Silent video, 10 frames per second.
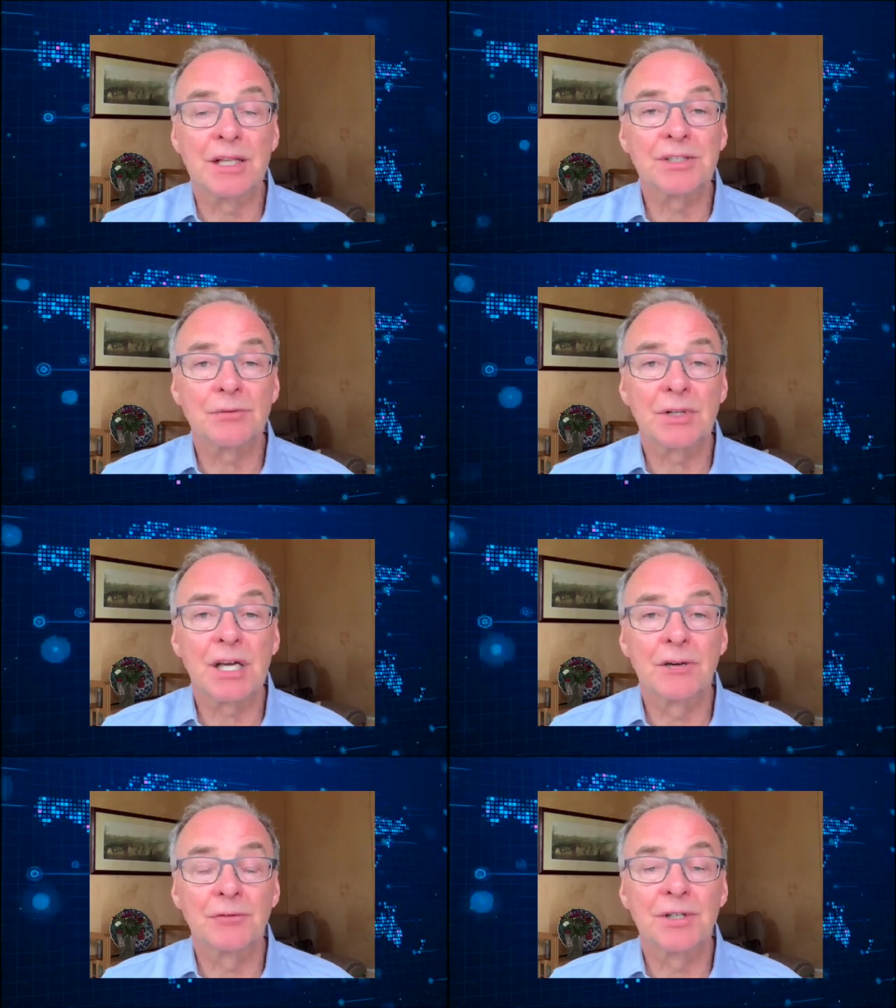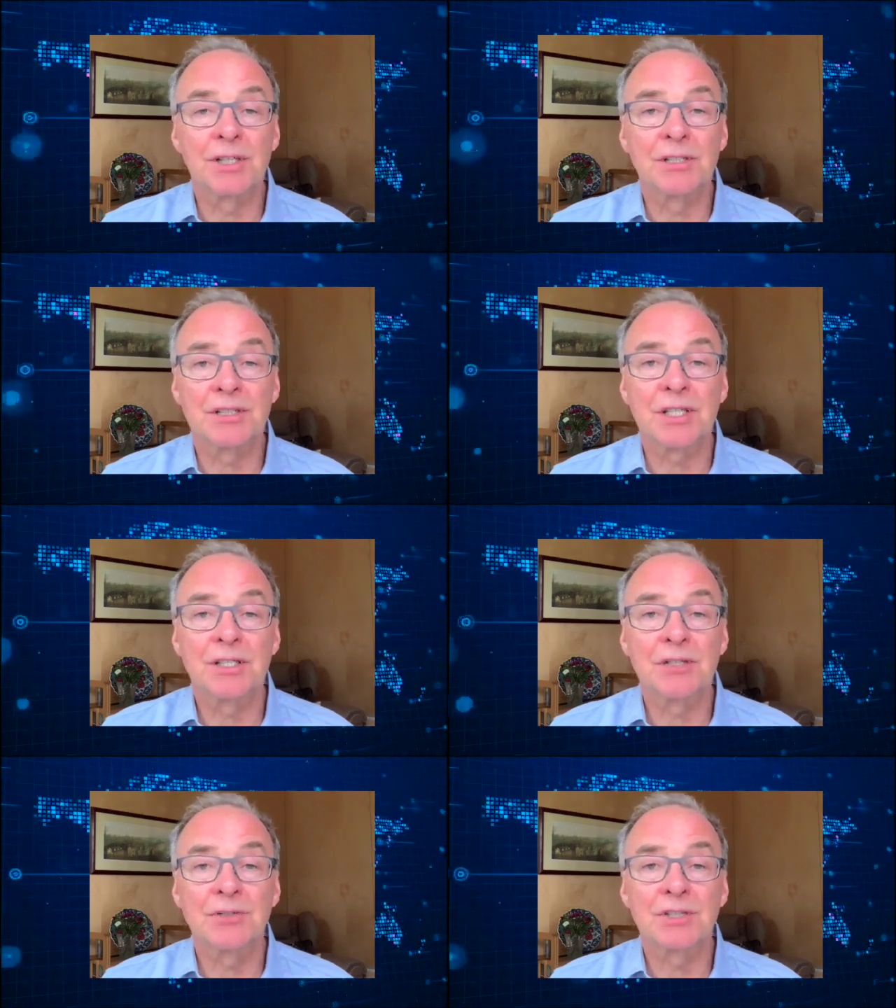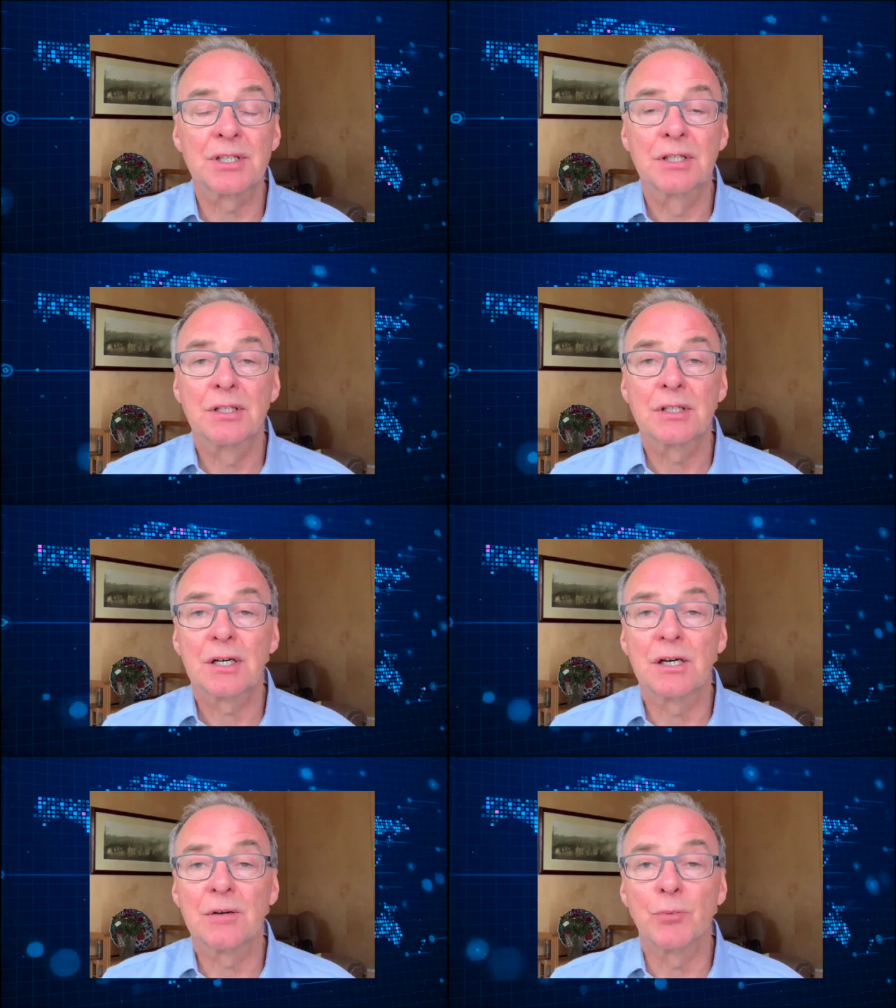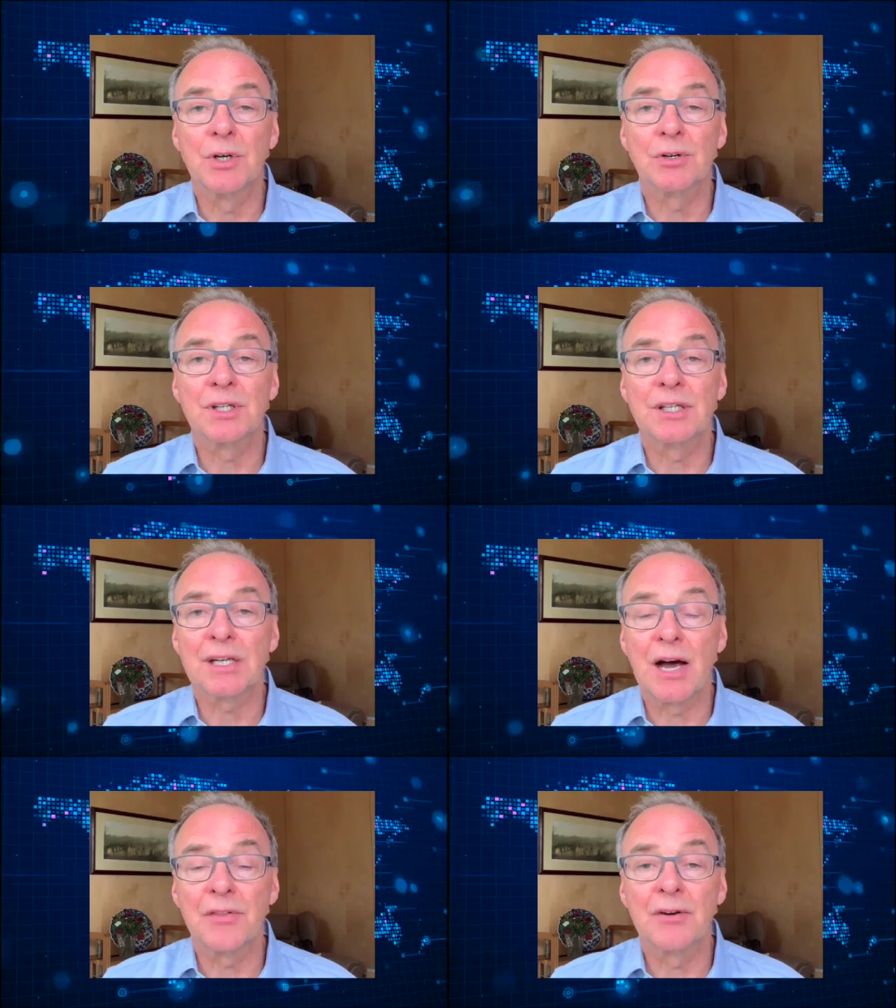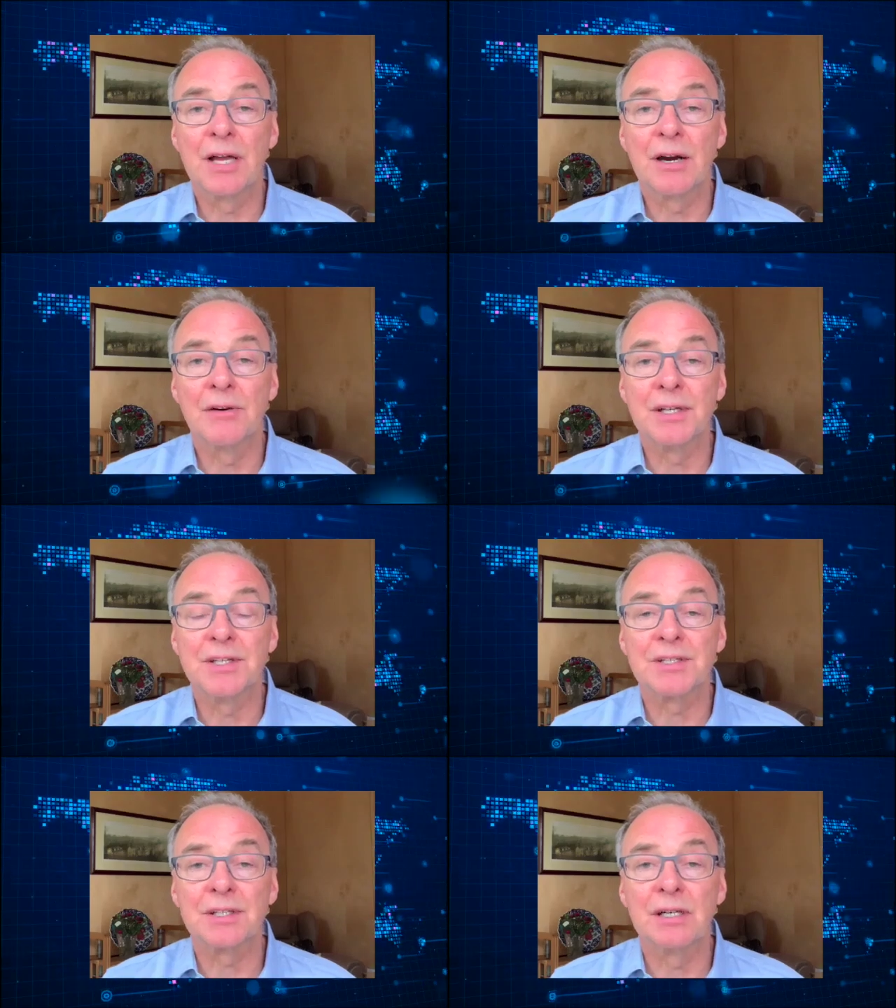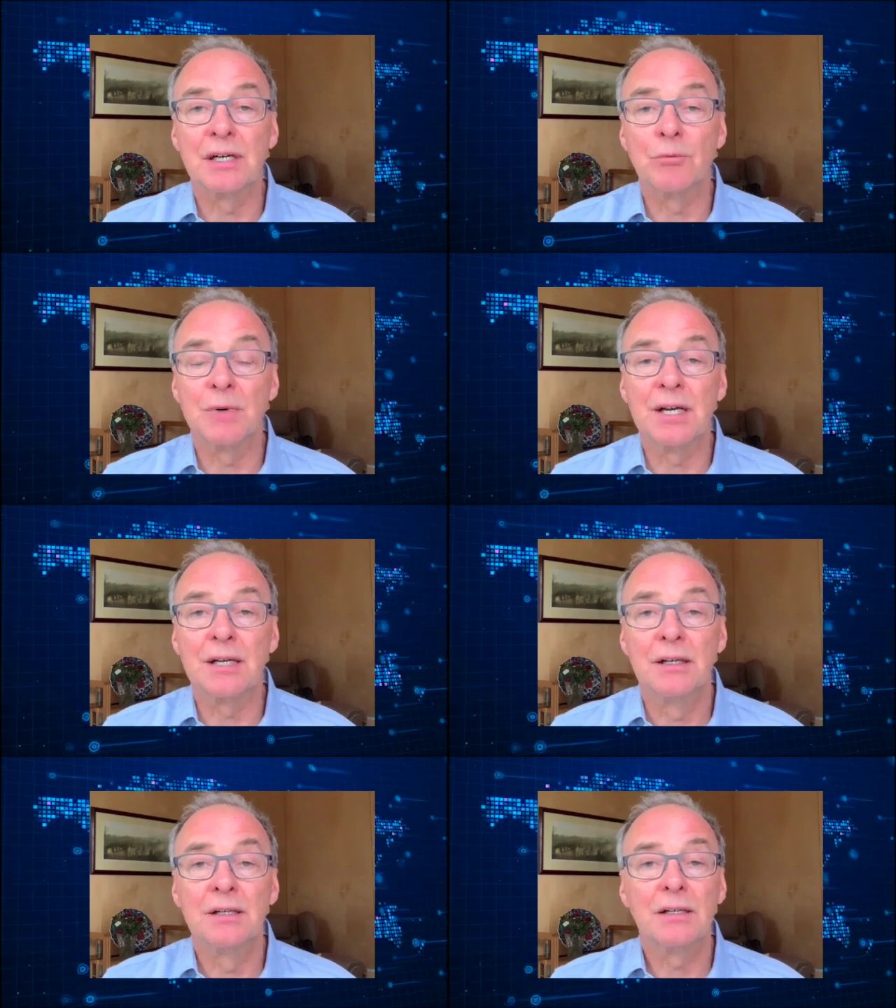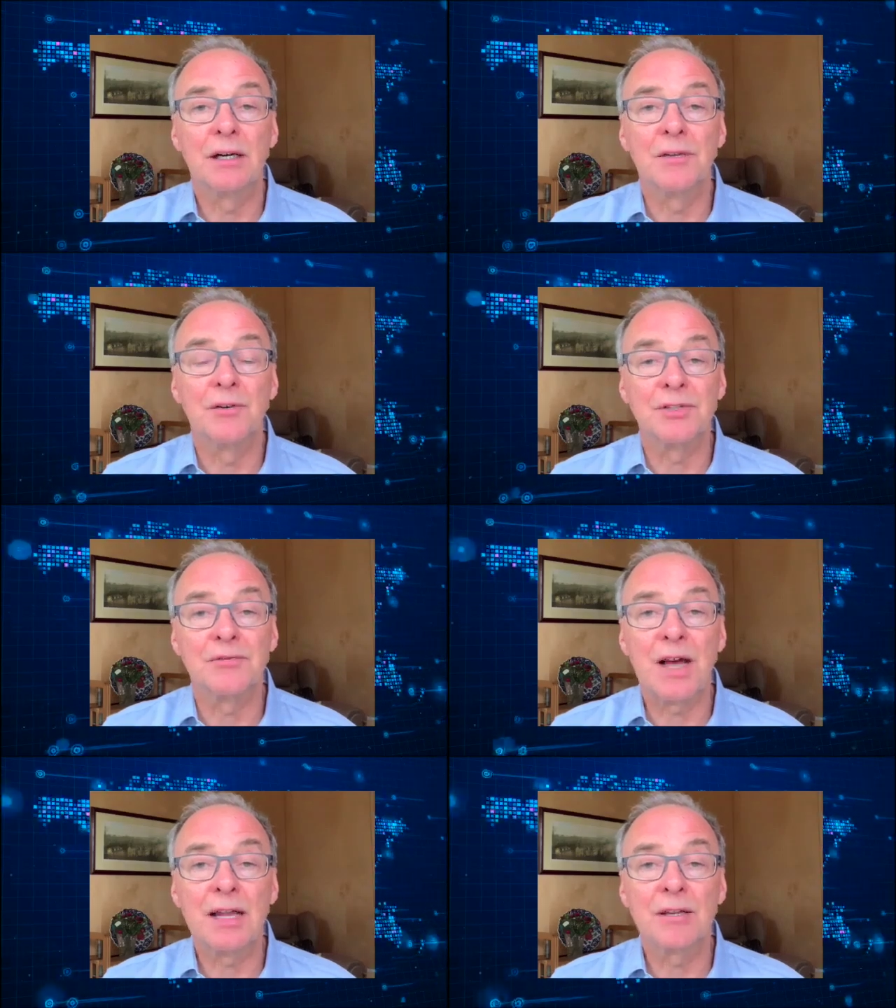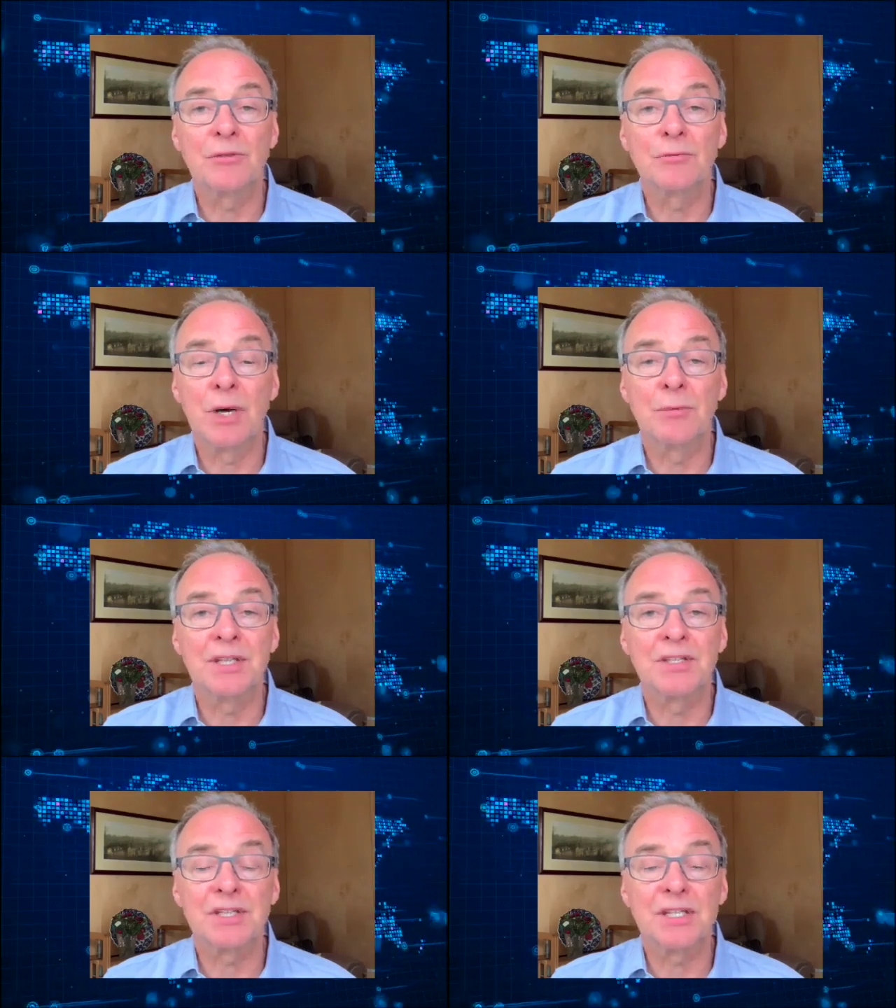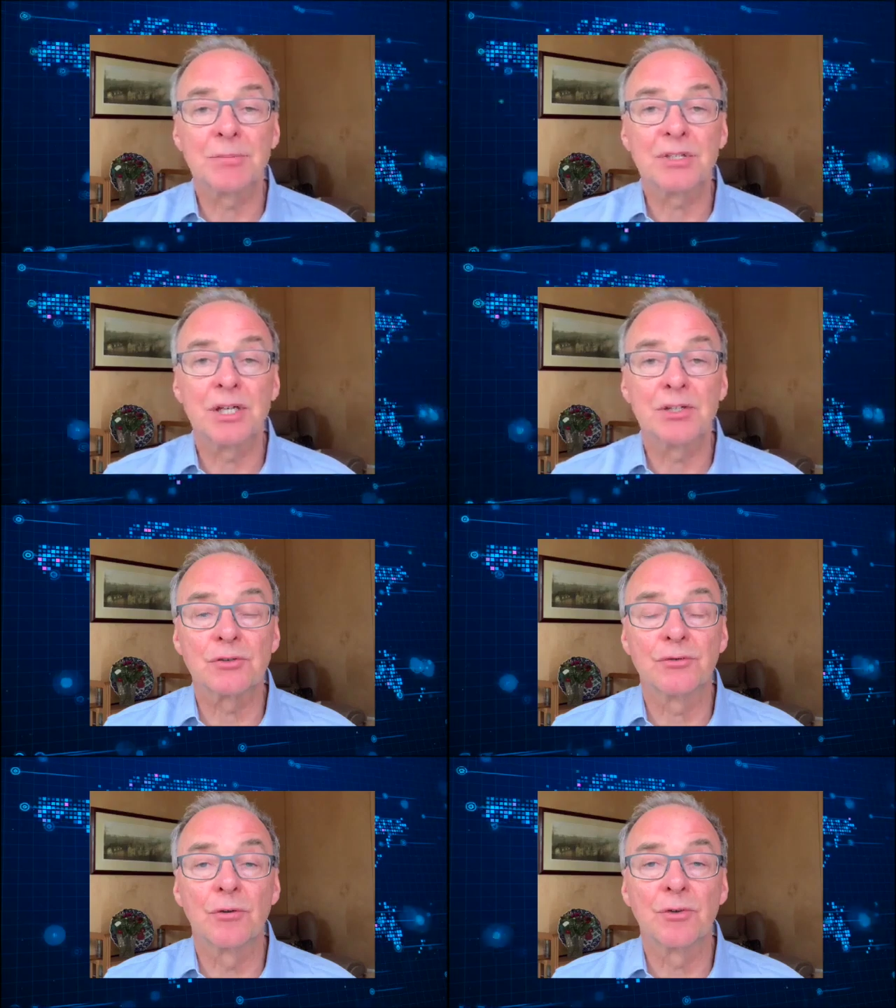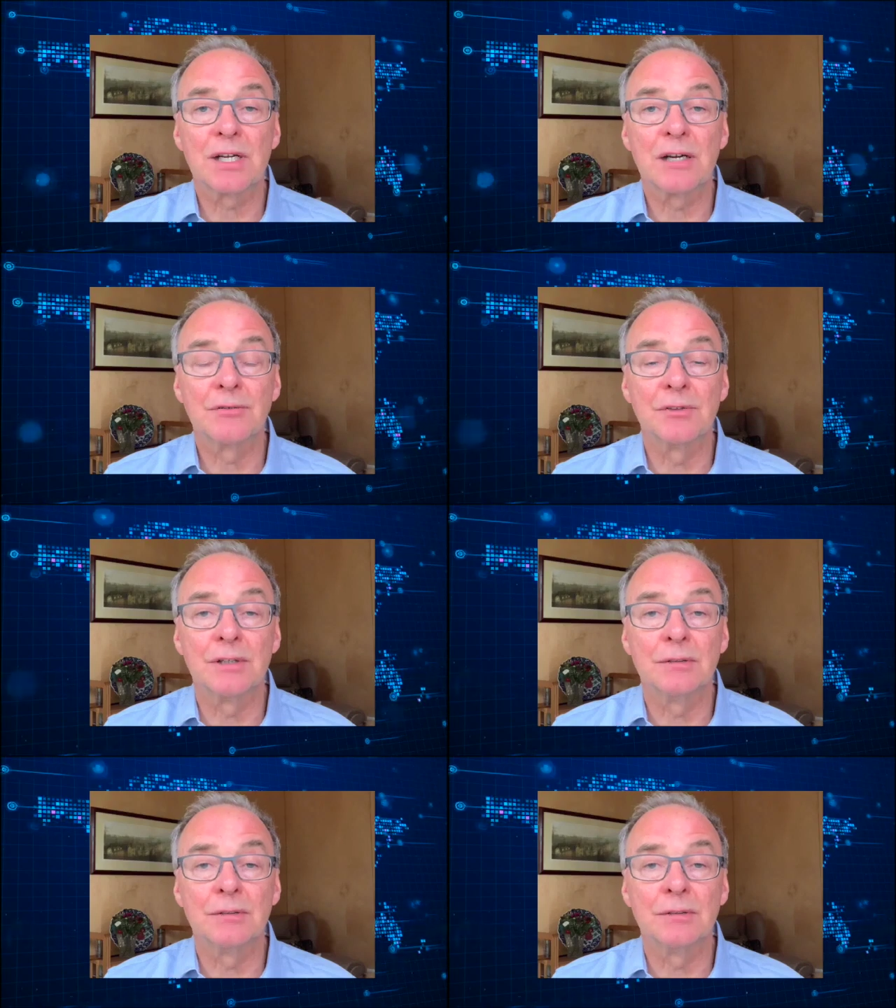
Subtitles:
As the recovery continues, we're looking at other areas where there is value, where we can see the potential for recovery.